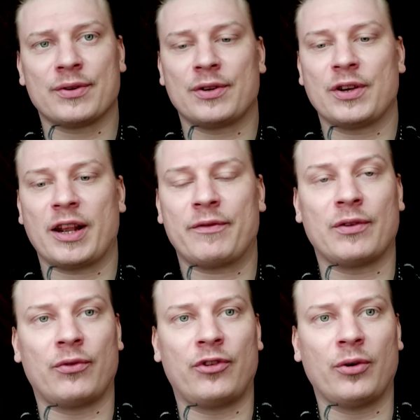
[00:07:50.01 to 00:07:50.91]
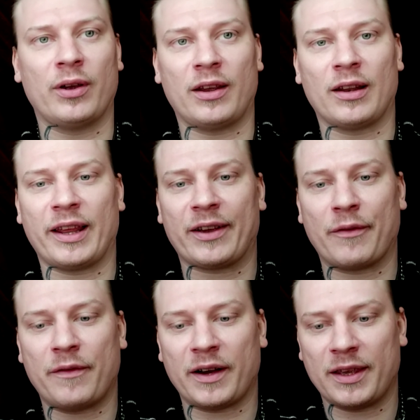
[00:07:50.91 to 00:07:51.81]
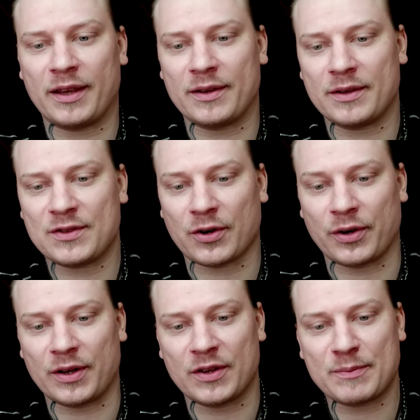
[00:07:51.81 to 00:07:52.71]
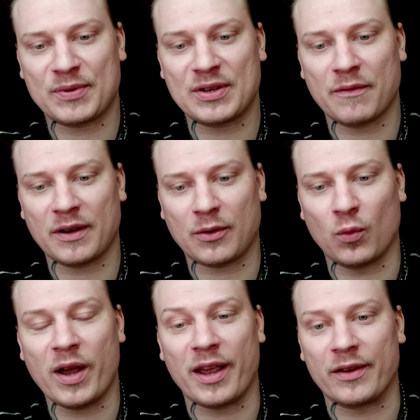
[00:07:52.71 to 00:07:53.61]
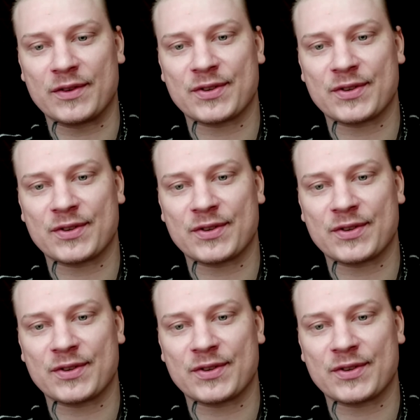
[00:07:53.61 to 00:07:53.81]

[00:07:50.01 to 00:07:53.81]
You have to do it in like in a specific way.